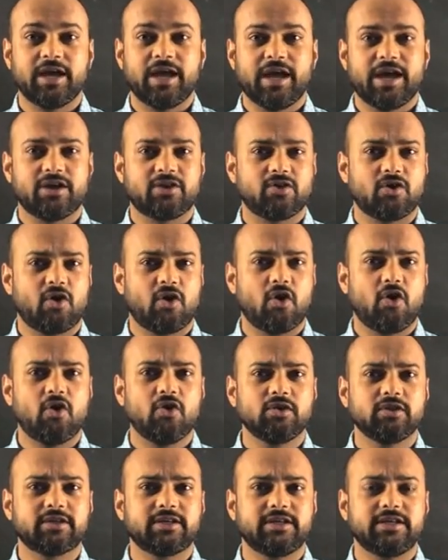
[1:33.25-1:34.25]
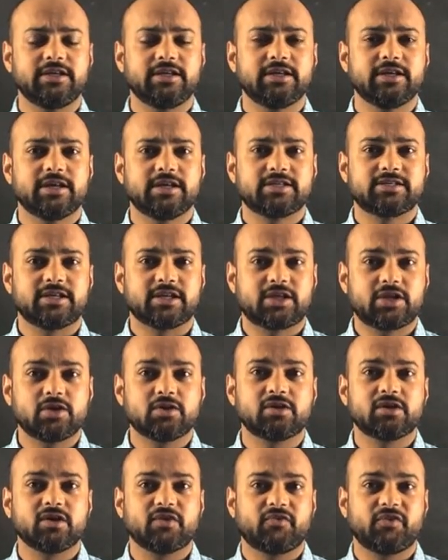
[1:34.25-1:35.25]
and all the
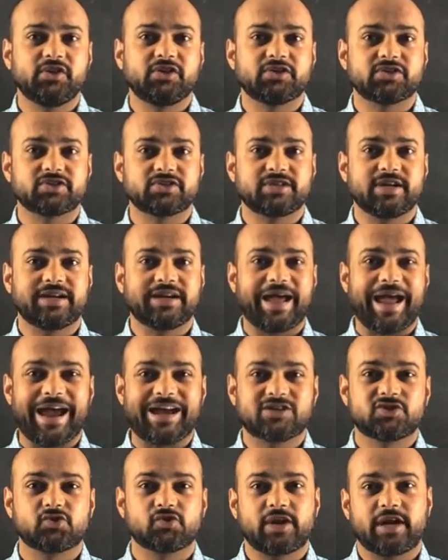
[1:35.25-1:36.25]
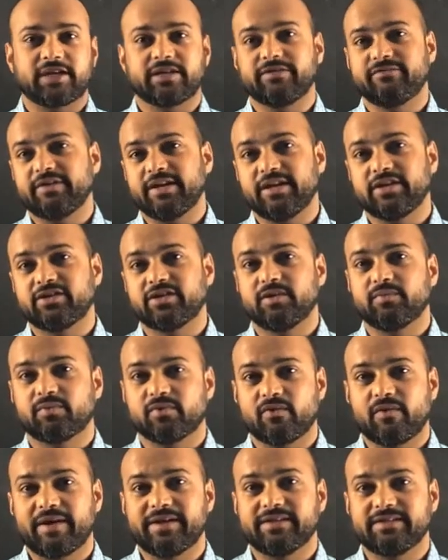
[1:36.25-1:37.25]
security features that Azure Active Directory
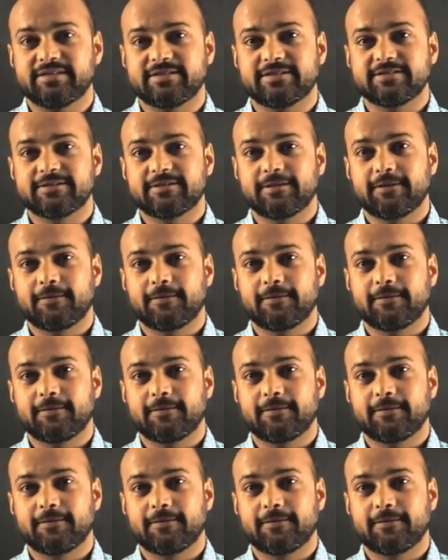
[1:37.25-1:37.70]
provides.